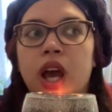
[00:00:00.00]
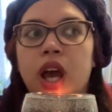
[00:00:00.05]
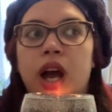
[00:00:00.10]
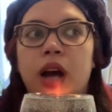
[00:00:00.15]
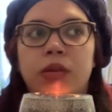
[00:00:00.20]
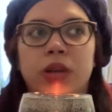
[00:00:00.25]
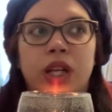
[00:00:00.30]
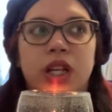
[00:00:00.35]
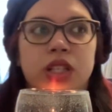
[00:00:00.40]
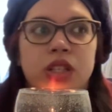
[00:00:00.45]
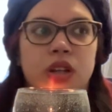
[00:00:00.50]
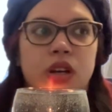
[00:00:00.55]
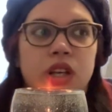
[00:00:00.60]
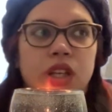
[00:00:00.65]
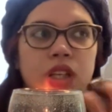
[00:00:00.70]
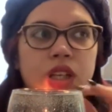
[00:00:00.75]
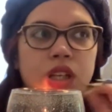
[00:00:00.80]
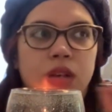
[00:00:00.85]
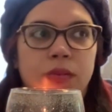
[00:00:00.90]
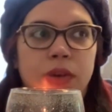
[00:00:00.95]
i'm not
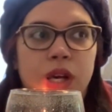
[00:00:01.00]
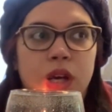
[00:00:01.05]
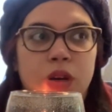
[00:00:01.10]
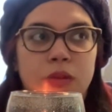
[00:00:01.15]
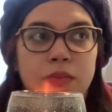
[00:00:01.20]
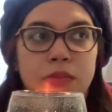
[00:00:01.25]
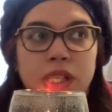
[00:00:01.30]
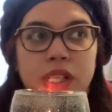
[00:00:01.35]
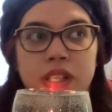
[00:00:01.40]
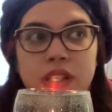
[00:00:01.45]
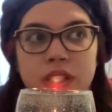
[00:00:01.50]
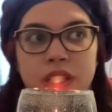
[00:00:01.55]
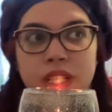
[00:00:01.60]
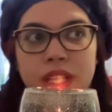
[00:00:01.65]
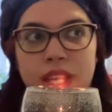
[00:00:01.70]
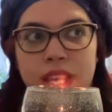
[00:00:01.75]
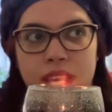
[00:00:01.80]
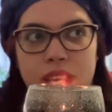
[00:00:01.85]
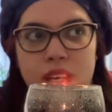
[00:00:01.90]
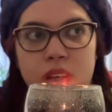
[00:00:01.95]
talking about
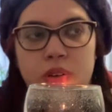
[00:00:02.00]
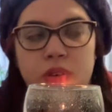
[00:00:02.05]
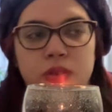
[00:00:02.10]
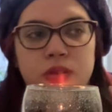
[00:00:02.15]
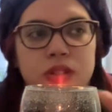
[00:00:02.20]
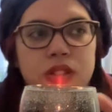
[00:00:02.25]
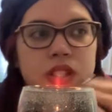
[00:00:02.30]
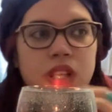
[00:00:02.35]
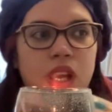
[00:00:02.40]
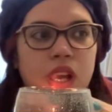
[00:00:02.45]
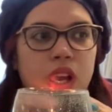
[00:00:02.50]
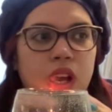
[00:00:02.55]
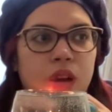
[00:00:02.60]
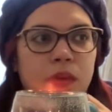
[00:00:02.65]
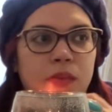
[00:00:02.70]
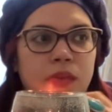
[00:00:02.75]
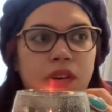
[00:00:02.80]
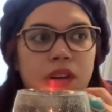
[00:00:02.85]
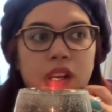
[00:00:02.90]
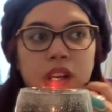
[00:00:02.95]
bailing out
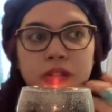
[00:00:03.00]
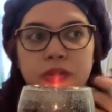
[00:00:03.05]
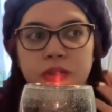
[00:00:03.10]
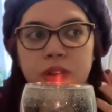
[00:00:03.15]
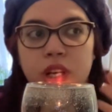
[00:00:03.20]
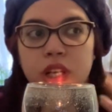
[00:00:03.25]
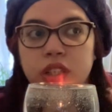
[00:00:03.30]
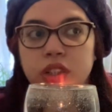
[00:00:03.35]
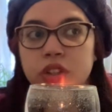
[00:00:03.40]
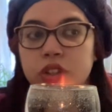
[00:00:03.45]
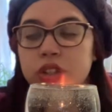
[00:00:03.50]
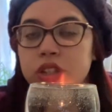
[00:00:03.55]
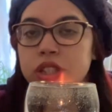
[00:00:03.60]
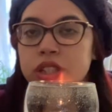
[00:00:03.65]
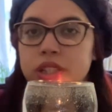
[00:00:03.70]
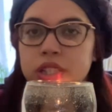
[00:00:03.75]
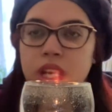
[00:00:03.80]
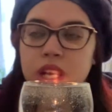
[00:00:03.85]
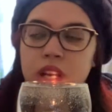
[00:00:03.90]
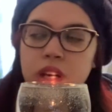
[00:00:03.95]
um, of, on
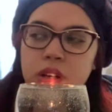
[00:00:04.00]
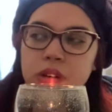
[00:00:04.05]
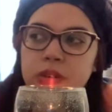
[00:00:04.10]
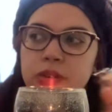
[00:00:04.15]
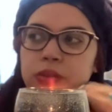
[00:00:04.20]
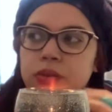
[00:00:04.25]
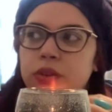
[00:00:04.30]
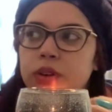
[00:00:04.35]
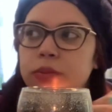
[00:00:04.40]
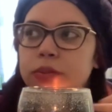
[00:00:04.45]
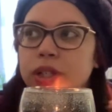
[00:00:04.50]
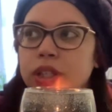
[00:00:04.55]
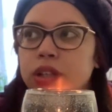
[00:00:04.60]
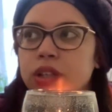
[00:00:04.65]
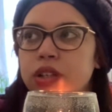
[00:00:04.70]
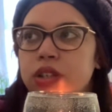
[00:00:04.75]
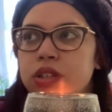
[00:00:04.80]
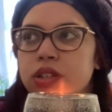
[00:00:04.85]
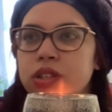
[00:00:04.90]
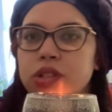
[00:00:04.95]
yourself
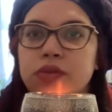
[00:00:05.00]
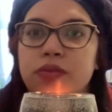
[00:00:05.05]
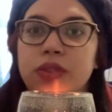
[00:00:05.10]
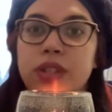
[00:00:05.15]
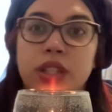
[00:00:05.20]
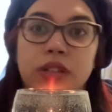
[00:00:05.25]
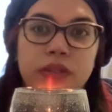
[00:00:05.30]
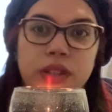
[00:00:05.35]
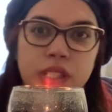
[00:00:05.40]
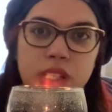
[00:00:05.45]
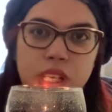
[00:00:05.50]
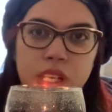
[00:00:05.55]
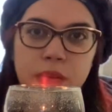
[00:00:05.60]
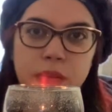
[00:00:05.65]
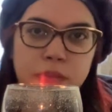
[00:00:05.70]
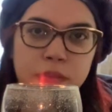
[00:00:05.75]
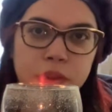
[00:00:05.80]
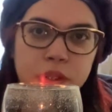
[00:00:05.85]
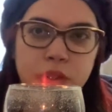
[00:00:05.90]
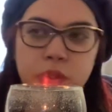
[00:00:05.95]
because you've given
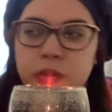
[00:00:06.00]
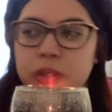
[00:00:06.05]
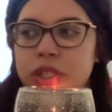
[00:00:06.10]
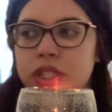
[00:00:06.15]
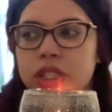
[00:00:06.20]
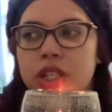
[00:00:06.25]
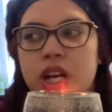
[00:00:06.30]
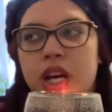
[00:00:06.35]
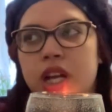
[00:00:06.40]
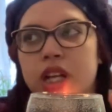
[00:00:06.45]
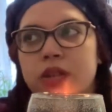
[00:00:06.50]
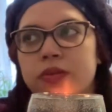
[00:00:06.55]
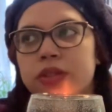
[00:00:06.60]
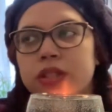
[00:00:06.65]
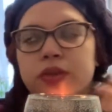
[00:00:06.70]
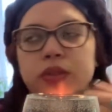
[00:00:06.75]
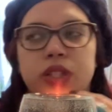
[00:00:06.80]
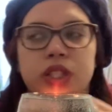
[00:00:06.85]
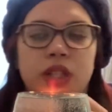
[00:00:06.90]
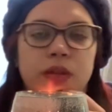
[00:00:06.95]
up three times
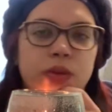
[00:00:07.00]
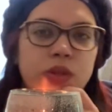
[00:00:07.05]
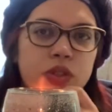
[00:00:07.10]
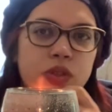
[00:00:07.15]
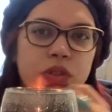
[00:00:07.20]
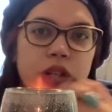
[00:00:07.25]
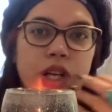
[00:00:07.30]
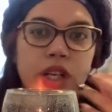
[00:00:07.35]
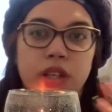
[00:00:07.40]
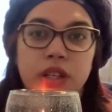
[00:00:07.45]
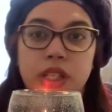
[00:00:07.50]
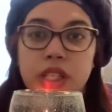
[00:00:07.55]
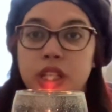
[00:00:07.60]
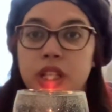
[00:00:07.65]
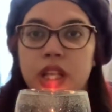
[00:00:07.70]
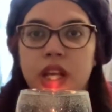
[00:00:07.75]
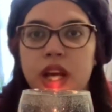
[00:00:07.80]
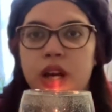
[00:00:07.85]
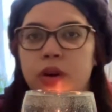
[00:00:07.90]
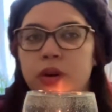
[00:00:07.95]
every time you try to
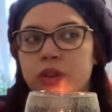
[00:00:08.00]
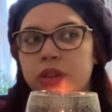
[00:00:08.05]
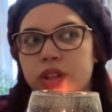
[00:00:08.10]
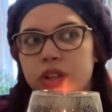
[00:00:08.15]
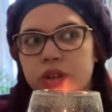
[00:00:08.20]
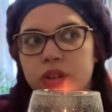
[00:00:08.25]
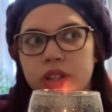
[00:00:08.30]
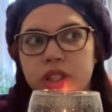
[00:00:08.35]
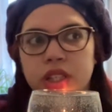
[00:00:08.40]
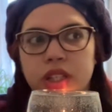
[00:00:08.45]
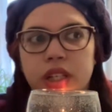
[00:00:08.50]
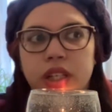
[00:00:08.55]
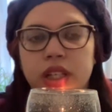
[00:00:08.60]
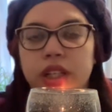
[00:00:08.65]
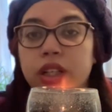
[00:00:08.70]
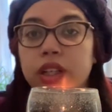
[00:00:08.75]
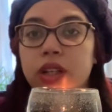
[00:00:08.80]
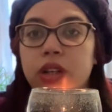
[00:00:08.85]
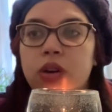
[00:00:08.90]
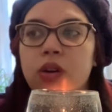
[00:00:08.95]
eat healthy or eat
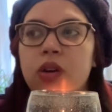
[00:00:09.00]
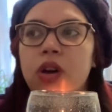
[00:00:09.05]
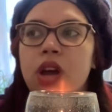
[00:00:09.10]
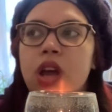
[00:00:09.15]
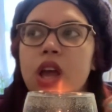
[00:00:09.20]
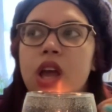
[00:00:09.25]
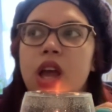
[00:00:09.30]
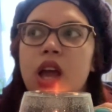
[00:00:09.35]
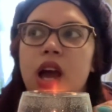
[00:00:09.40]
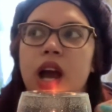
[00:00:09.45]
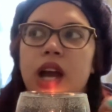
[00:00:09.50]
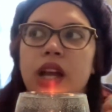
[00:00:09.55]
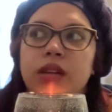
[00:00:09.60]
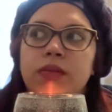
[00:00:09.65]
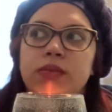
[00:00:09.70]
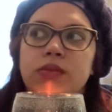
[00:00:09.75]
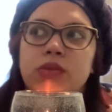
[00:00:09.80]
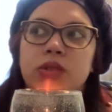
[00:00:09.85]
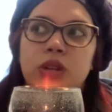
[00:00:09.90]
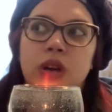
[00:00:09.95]
clean no
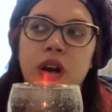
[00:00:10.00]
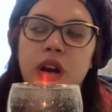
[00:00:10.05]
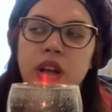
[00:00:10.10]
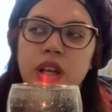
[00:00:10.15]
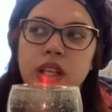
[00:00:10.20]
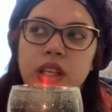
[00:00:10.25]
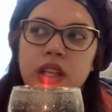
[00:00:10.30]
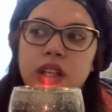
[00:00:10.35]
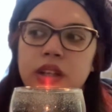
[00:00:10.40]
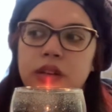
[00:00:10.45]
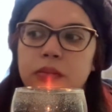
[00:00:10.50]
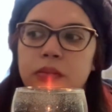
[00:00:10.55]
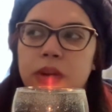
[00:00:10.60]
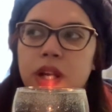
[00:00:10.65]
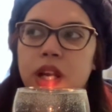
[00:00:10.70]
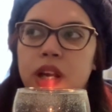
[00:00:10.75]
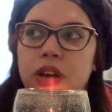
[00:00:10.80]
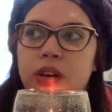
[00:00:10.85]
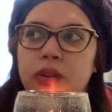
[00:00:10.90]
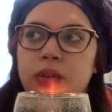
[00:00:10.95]
i'm talking
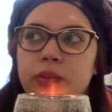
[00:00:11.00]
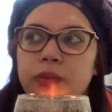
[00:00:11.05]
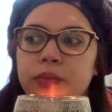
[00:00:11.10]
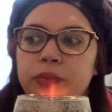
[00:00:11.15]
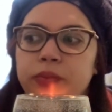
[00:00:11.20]
about